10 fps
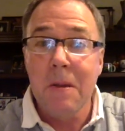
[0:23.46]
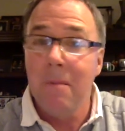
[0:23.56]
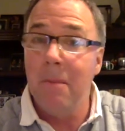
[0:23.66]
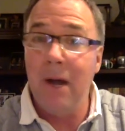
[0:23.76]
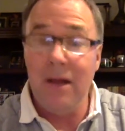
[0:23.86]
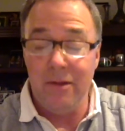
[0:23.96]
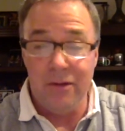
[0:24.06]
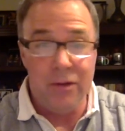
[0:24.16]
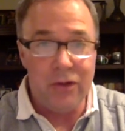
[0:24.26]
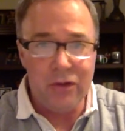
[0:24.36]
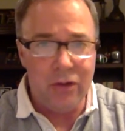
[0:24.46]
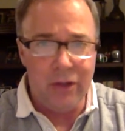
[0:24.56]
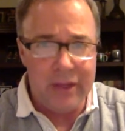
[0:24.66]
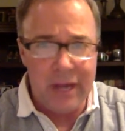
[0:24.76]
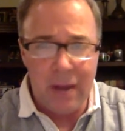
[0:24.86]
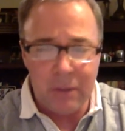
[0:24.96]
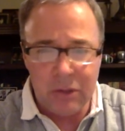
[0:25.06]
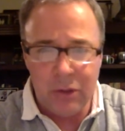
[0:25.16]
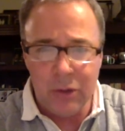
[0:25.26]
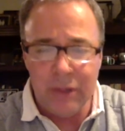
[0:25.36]
but there is certainly the
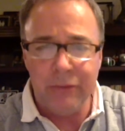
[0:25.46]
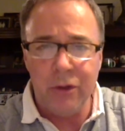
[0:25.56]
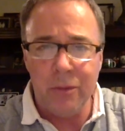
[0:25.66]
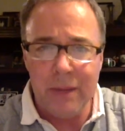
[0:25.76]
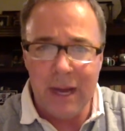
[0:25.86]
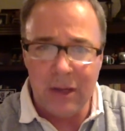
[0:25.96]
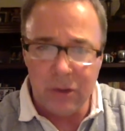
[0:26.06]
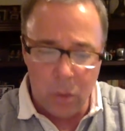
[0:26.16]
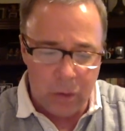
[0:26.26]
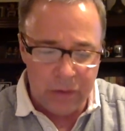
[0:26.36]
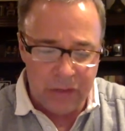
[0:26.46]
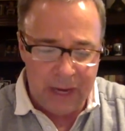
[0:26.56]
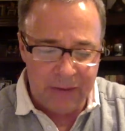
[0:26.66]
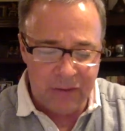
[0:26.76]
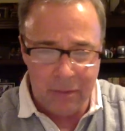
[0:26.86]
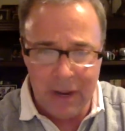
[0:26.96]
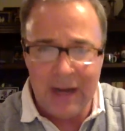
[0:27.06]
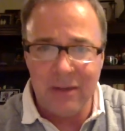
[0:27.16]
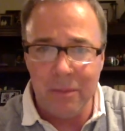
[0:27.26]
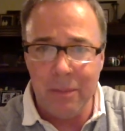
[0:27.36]
opportunity for you to be outdoors and have some
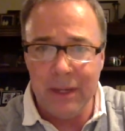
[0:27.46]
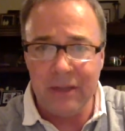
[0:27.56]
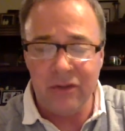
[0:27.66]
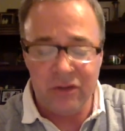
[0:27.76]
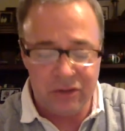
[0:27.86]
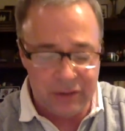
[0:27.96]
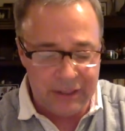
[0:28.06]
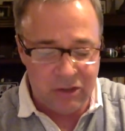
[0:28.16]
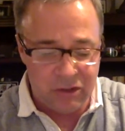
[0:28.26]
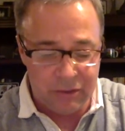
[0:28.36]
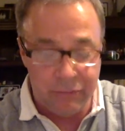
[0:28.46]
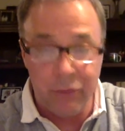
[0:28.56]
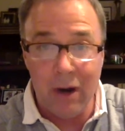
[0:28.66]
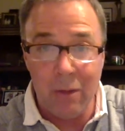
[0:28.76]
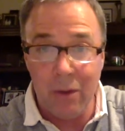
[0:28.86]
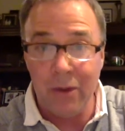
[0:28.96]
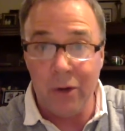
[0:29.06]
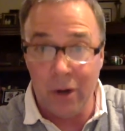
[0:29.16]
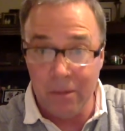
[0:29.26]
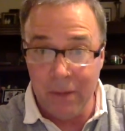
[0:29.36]
nice big stretches of dry weather
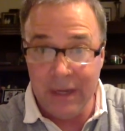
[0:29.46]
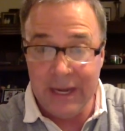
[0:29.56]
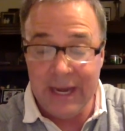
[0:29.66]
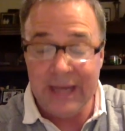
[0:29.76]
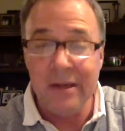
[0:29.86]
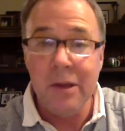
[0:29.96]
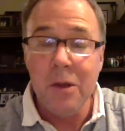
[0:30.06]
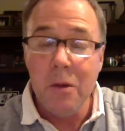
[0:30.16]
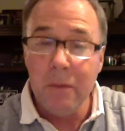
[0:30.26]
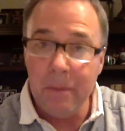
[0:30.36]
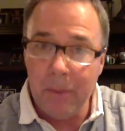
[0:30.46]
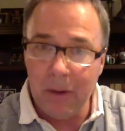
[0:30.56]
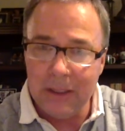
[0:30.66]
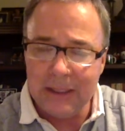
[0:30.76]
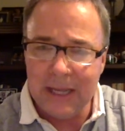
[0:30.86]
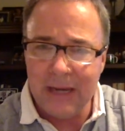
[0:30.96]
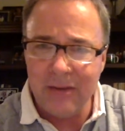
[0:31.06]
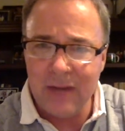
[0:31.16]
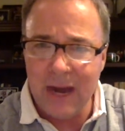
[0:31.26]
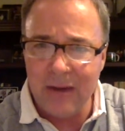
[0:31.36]
on Monday with partly cloudy
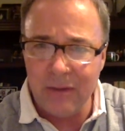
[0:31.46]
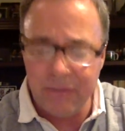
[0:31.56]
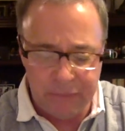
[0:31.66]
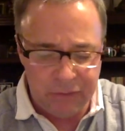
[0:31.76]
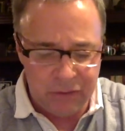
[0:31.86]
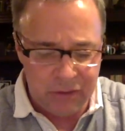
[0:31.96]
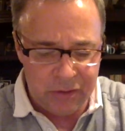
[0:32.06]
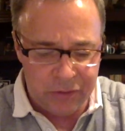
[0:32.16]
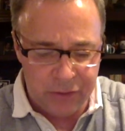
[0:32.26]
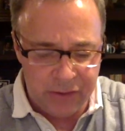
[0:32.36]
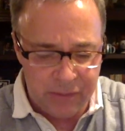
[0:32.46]
skies and 56 degrees.